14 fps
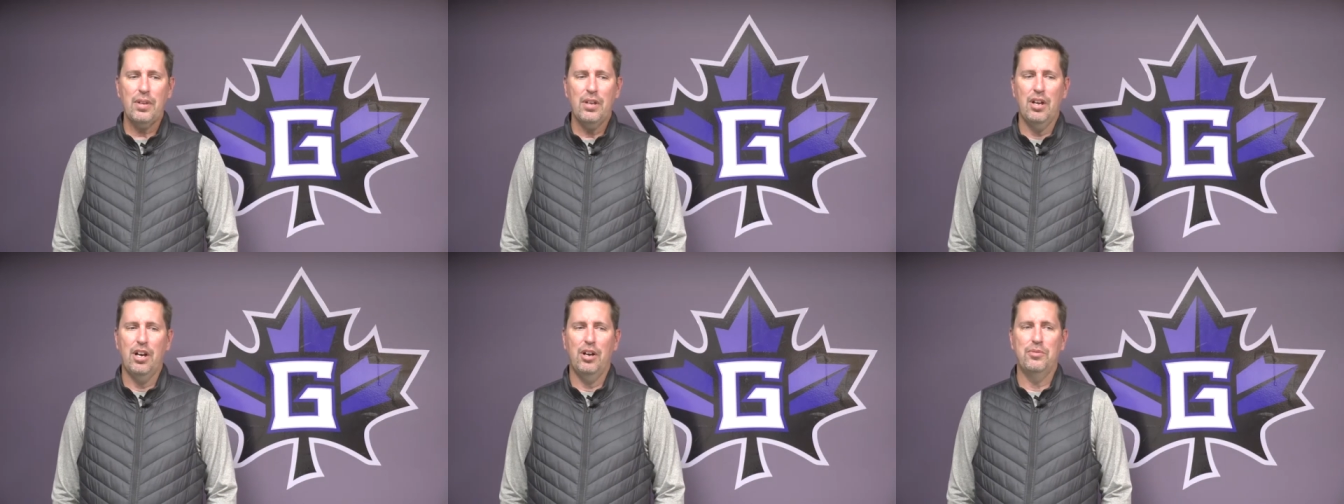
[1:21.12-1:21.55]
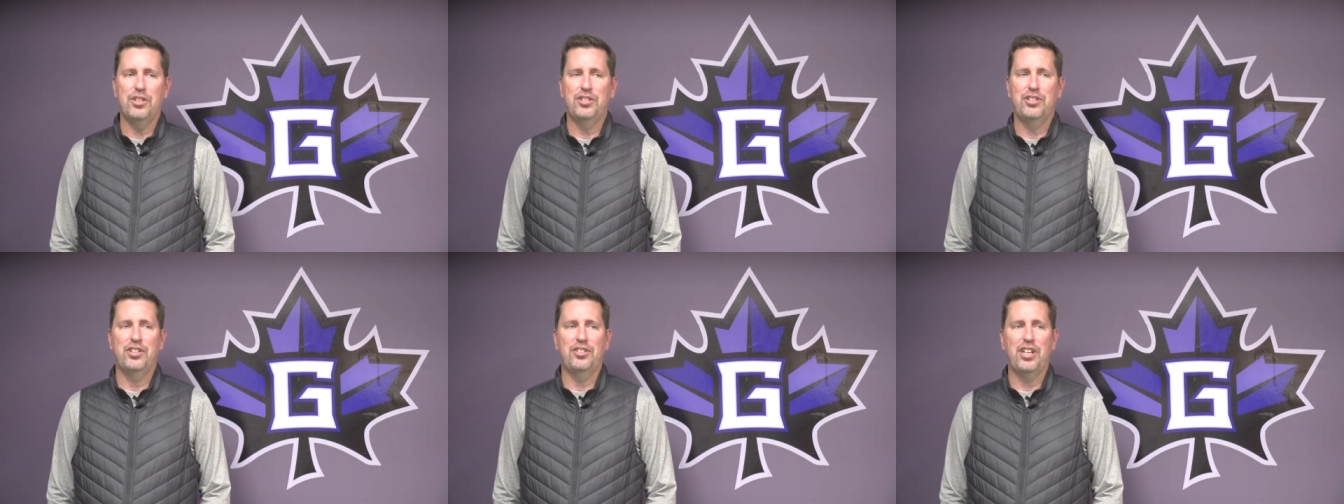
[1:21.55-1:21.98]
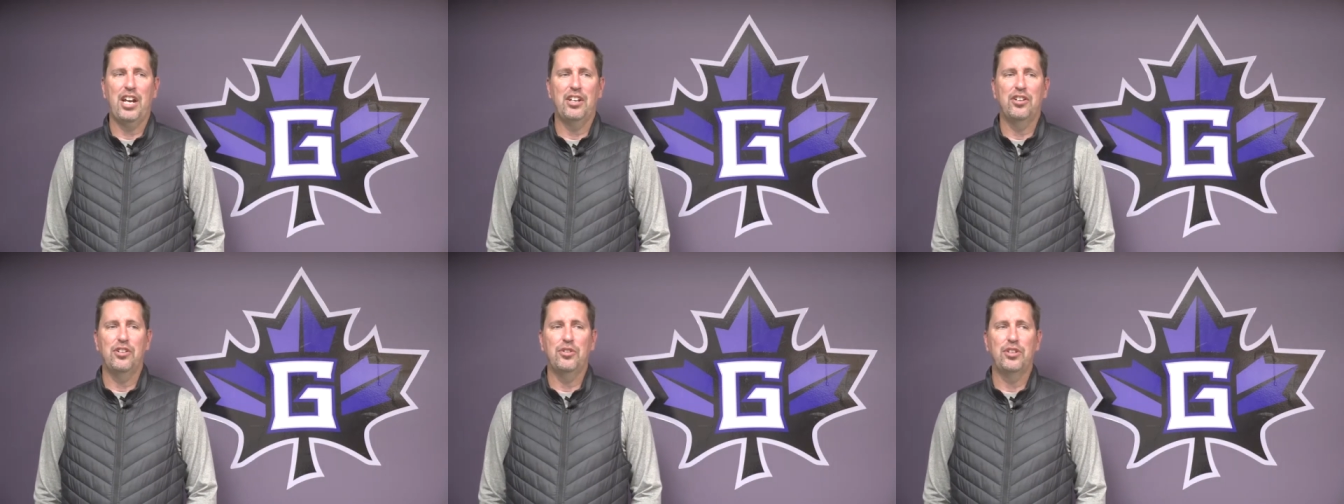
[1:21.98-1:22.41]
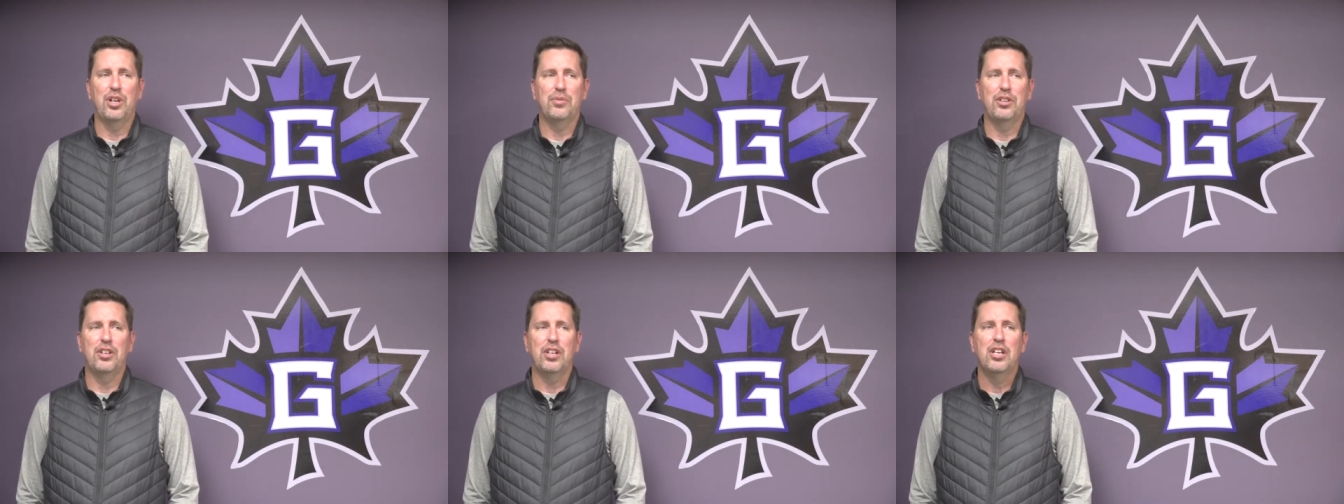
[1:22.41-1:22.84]
um, just decided to do
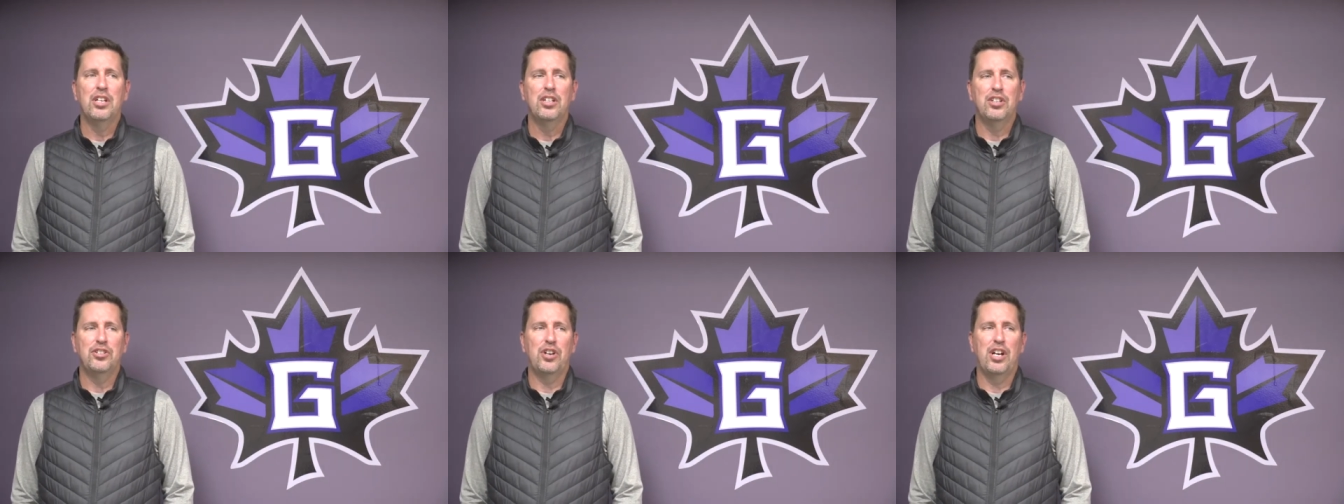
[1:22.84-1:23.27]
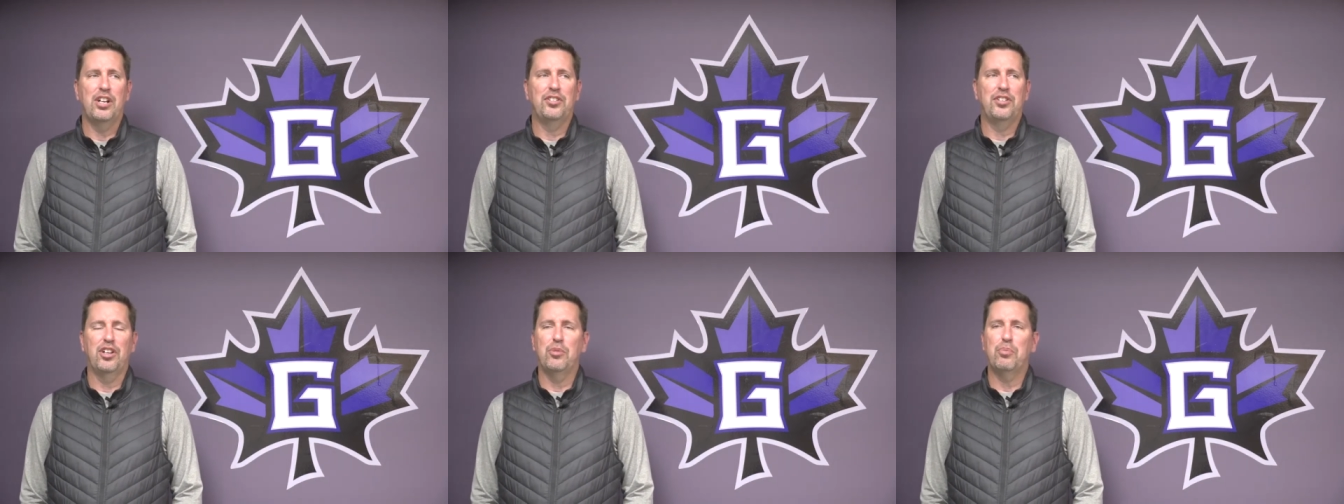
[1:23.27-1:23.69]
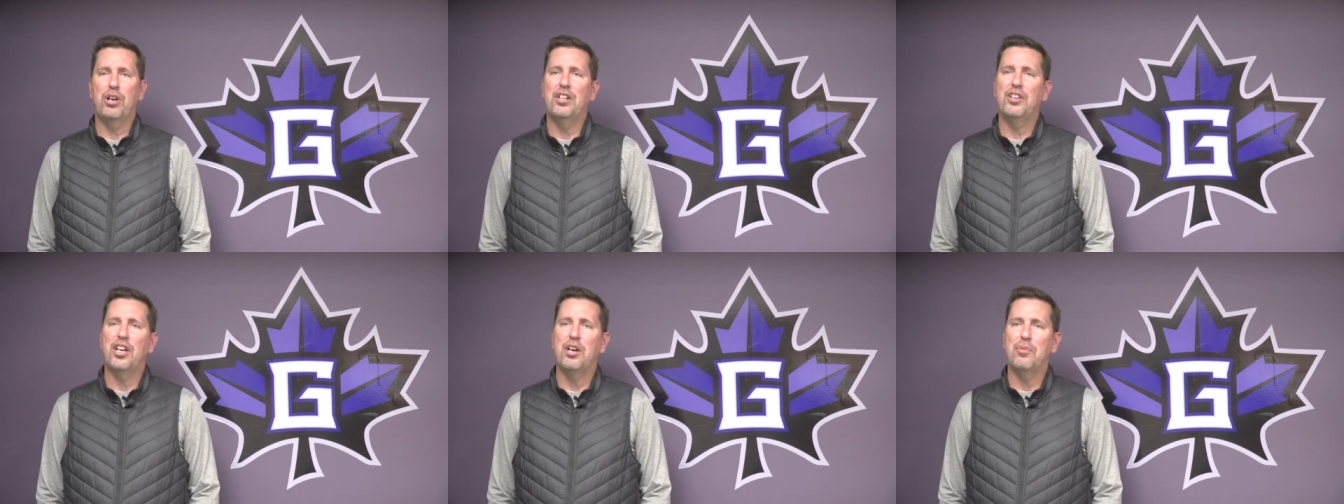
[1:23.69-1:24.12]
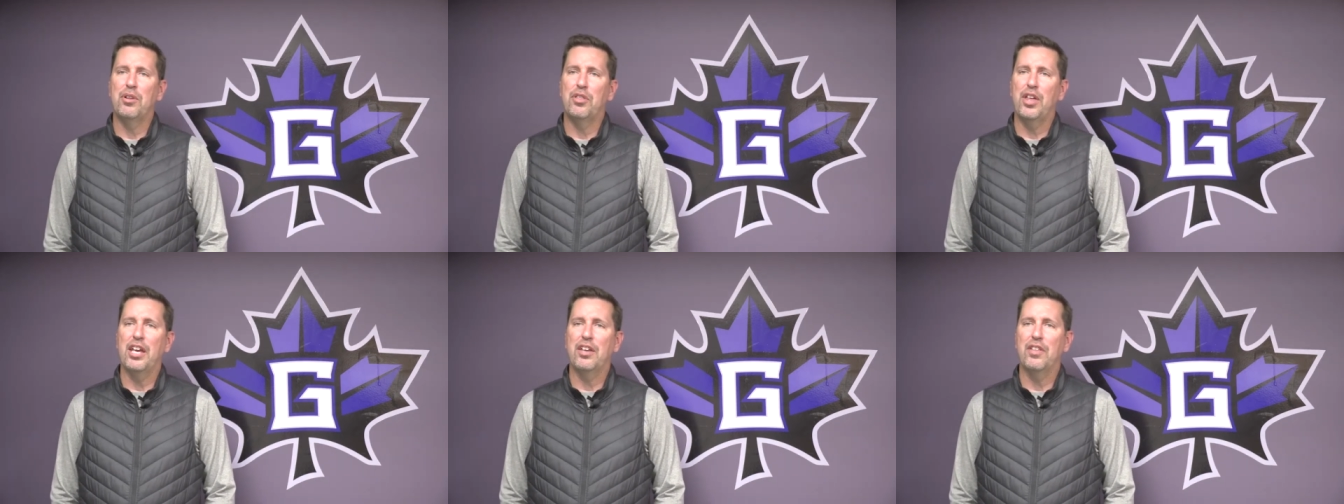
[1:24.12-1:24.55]
something to try to celebrate them
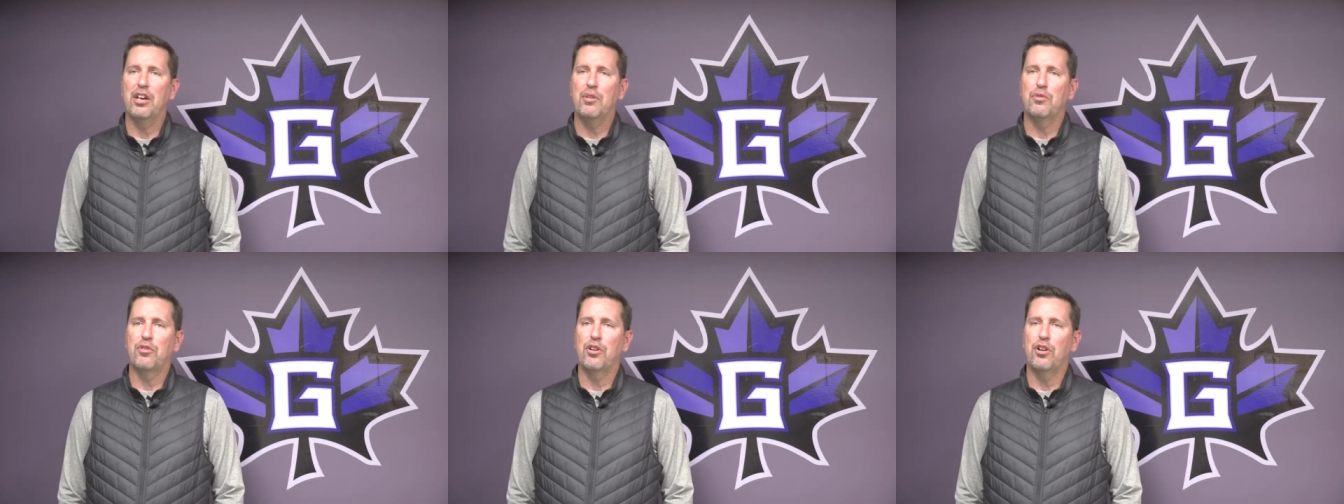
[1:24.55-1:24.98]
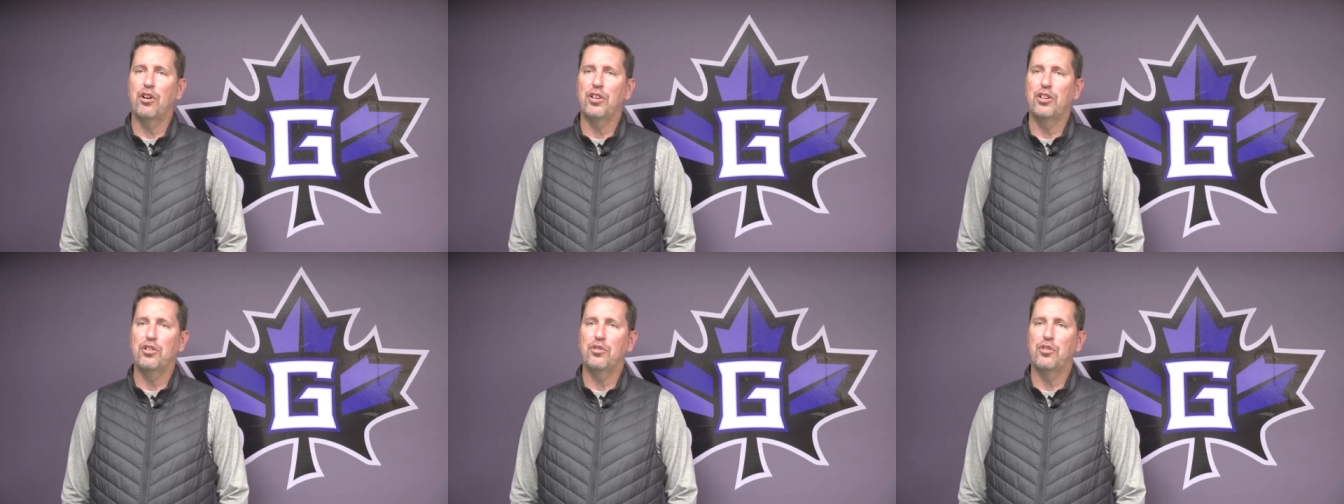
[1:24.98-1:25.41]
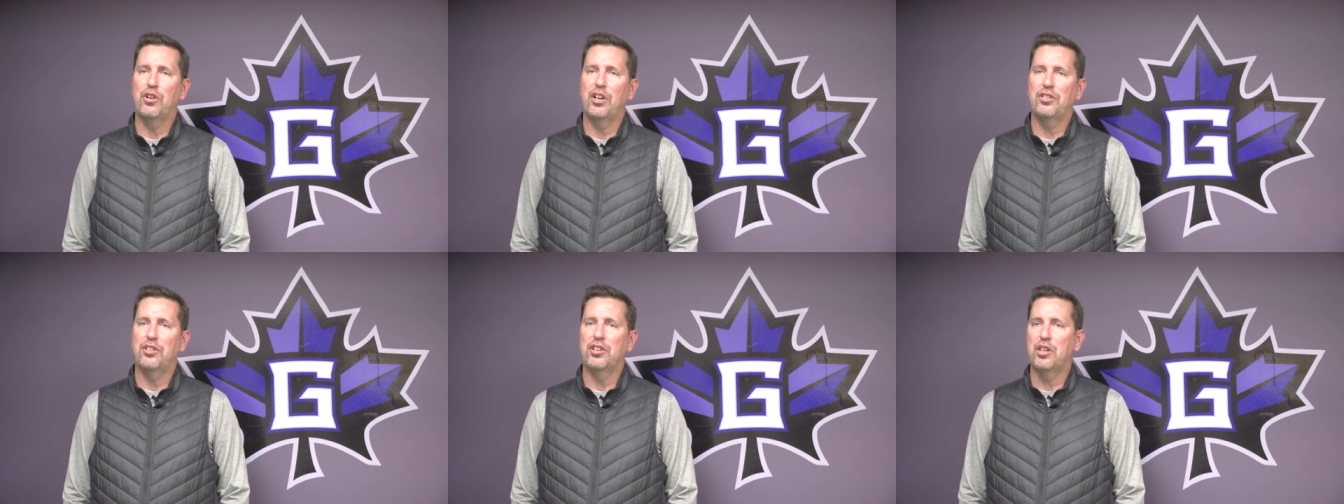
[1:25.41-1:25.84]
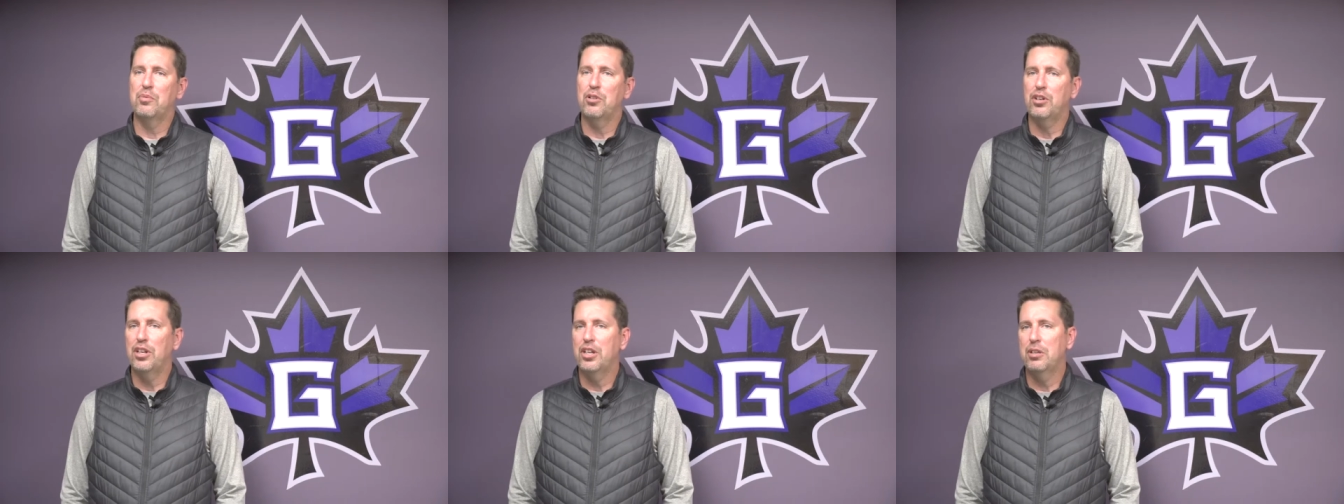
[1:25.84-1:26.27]
and thank them for all they do for us in the
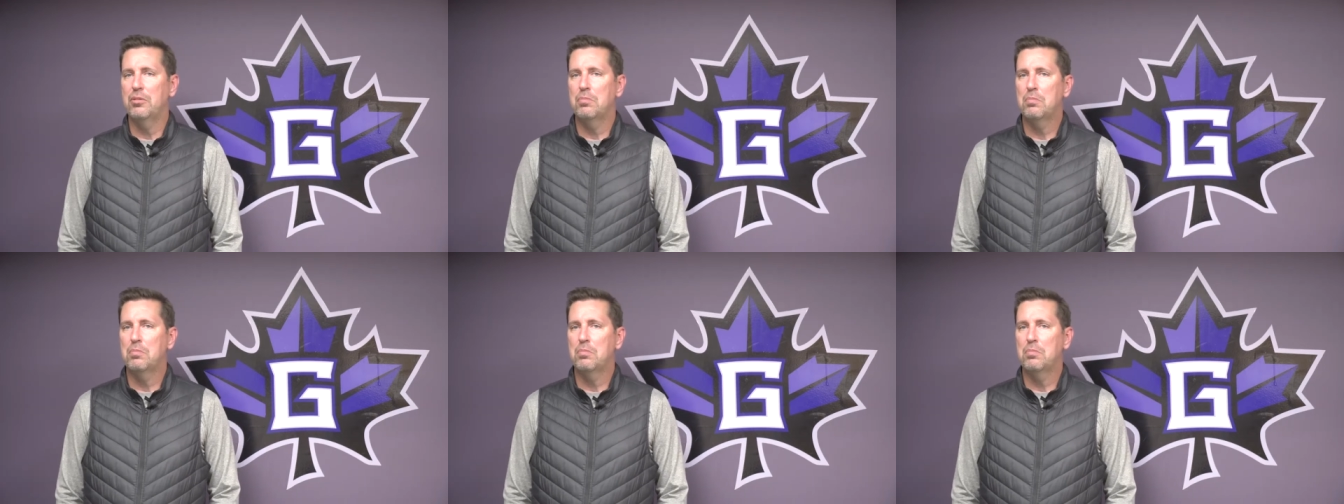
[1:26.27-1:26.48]
community.